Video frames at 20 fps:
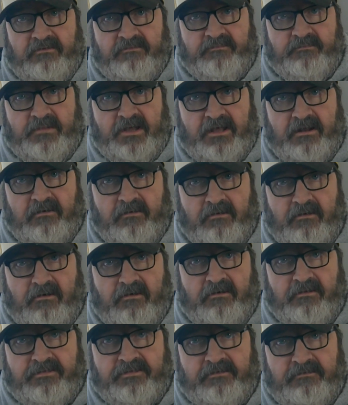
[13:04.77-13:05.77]
of Metal
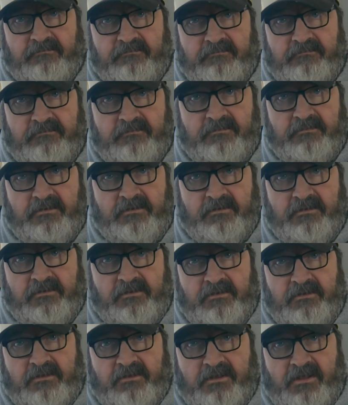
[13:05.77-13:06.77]
Earth,
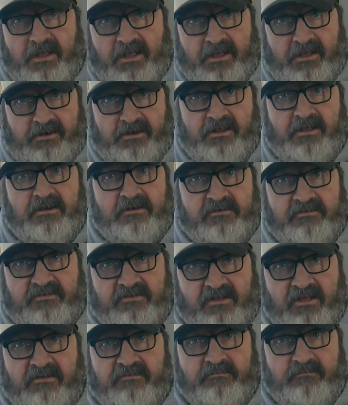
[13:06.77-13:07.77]
and it has
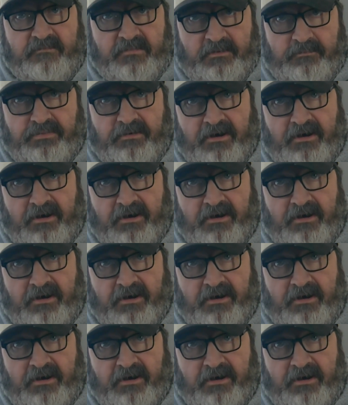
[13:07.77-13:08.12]
given me